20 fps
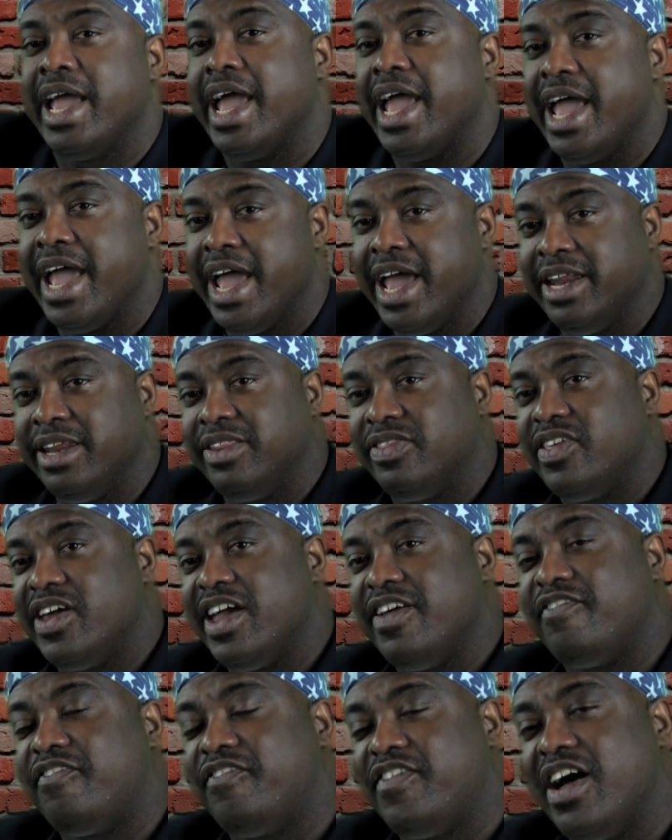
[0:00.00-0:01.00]
And
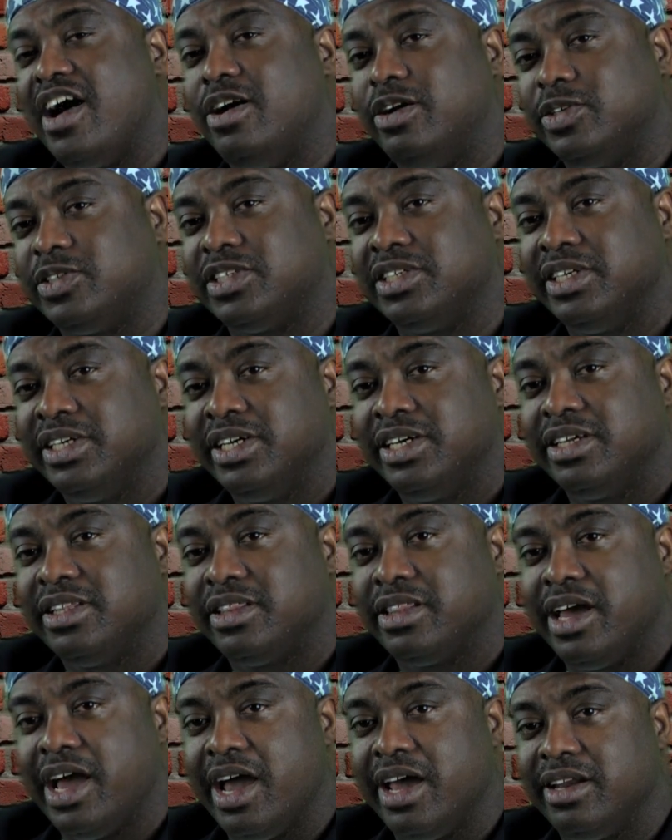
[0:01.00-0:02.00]
they felt
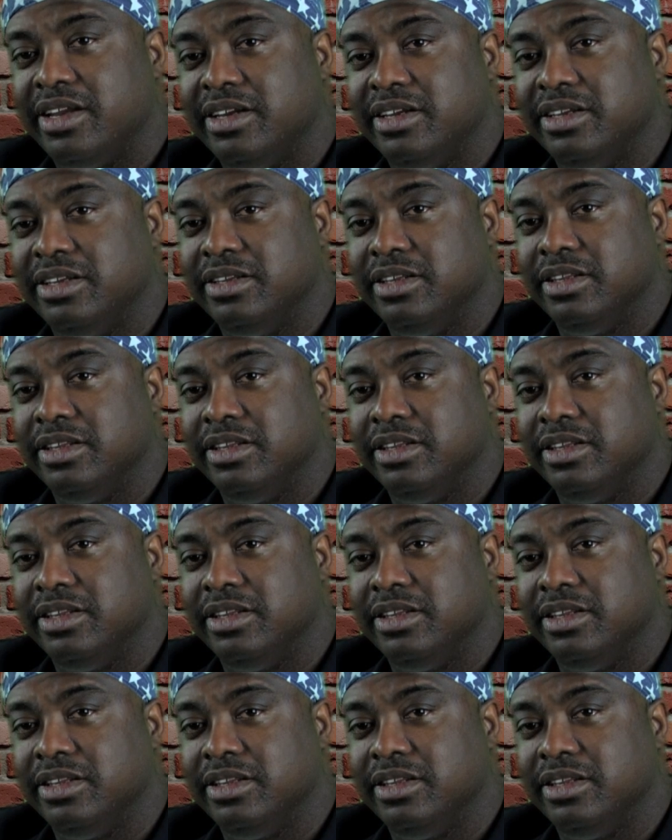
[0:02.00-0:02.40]
that